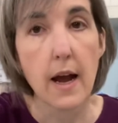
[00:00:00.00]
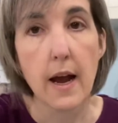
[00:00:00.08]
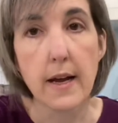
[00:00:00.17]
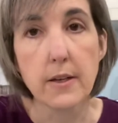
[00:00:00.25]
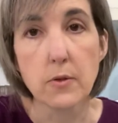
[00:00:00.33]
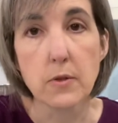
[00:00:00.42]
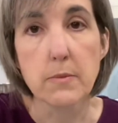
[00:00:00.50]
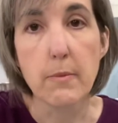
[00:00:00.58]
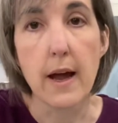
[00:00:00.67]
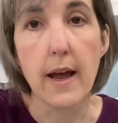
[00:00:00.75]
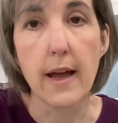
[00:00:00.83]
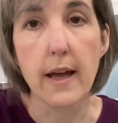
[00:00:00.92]
I use
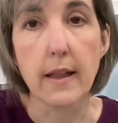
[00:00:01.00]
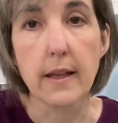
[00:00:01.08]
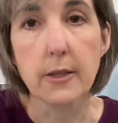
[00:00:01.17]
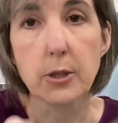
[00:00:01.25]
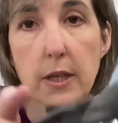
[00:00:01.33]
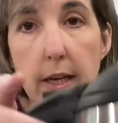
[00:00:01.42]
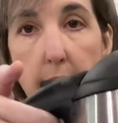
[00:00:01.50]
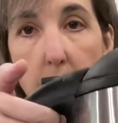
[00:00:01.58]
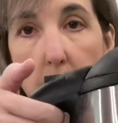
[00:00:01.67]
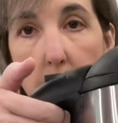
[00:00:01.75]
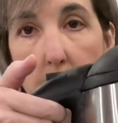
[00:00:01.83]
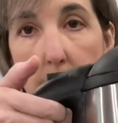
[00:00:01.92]
my electric
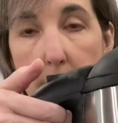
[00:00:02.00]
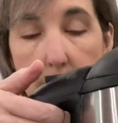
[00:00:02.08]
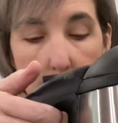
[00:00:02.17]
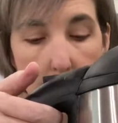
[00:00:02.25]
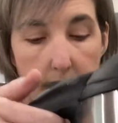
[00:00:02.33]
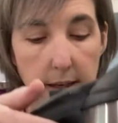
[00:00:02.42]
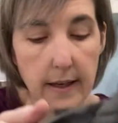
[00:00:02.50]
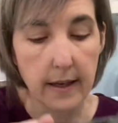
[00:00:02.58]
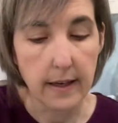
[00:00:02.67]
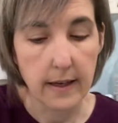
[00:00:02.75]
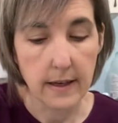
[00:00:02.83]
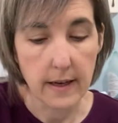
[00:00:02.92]
kettle
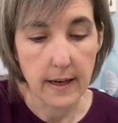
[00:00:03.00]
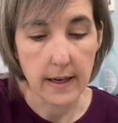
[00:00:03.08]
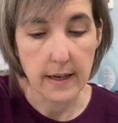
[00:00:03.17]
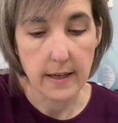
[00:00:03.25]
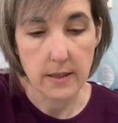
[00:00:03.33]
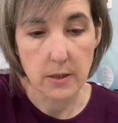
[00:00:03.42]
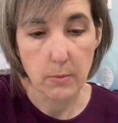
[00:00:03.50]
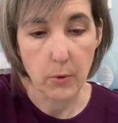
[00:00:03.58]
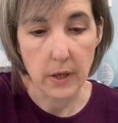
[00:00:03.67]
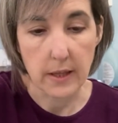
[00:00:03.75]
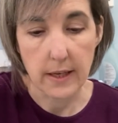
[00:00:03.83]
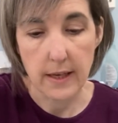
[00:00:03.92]
and I get it to
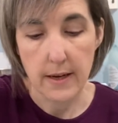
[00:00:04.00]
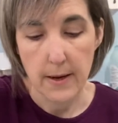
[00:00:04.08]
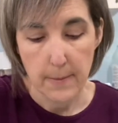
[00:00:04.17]
boiling.